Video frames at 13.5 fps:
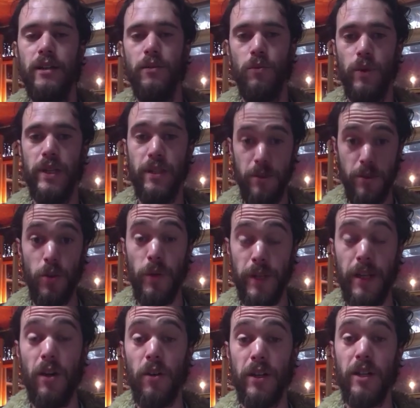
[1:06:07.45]
with doing
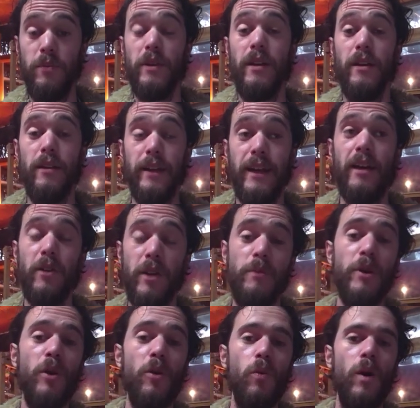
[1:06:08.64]
alchem like
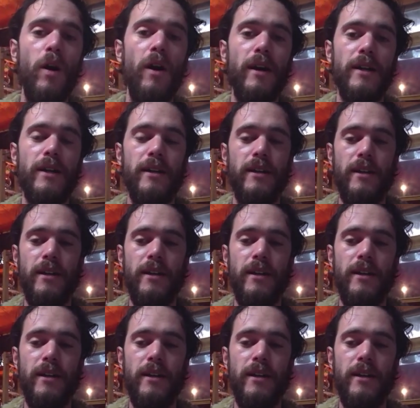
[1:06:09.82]
alchemical work.